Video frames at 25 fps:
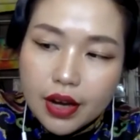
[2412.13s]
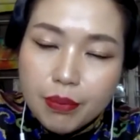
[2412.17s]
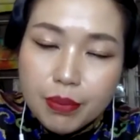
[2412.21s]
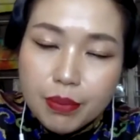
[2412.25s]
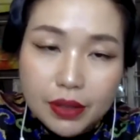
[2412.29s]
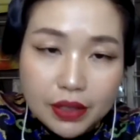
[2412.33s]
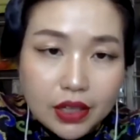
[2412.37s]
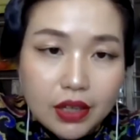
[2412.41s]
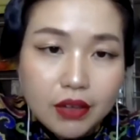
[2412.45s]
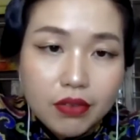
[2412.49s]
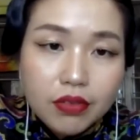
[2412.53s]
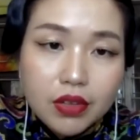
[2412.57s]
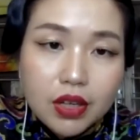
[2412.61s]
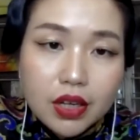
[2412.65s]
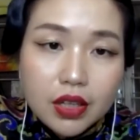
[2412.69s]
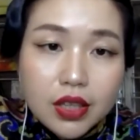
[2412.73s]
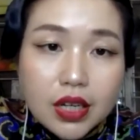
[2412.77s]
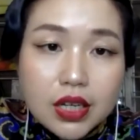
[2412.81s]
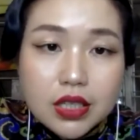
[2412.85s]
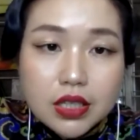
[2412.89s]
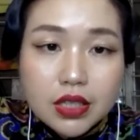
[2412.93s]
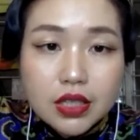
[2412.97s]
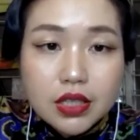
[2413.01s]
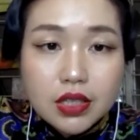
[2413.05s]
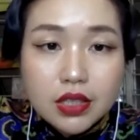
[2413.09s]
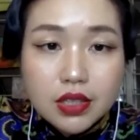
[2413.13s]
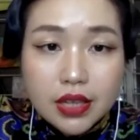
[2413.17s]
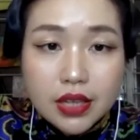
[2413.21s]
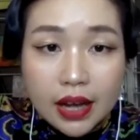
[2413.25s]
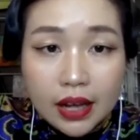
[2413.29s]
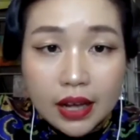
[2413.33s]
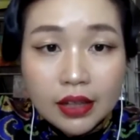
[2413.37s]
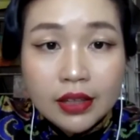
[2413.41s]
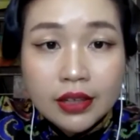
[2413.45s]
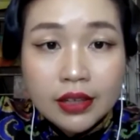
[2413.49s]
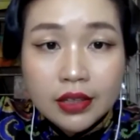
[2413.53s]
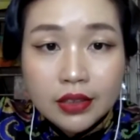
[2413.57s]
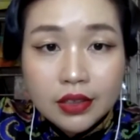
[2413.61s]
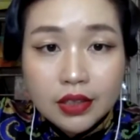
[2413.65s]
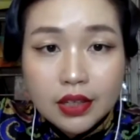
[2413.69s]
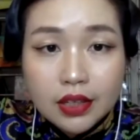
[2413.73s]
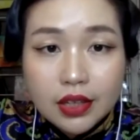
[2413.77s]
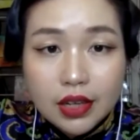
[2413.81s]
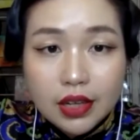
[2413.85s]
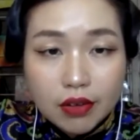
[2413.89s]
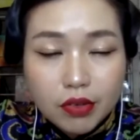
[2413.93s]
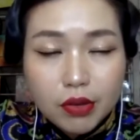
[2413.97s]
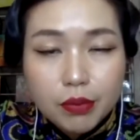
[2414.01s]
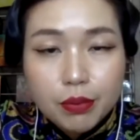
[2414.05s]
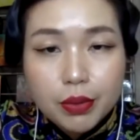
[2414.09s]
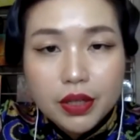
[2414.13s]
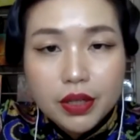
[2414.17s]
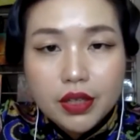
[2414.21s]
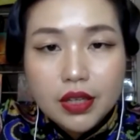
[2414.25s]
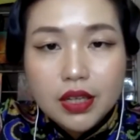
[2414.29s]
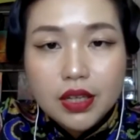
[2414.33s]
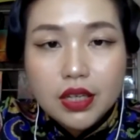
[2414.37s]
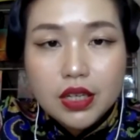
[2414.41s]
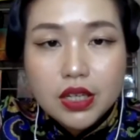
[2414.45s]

believe that there's talent in everybody.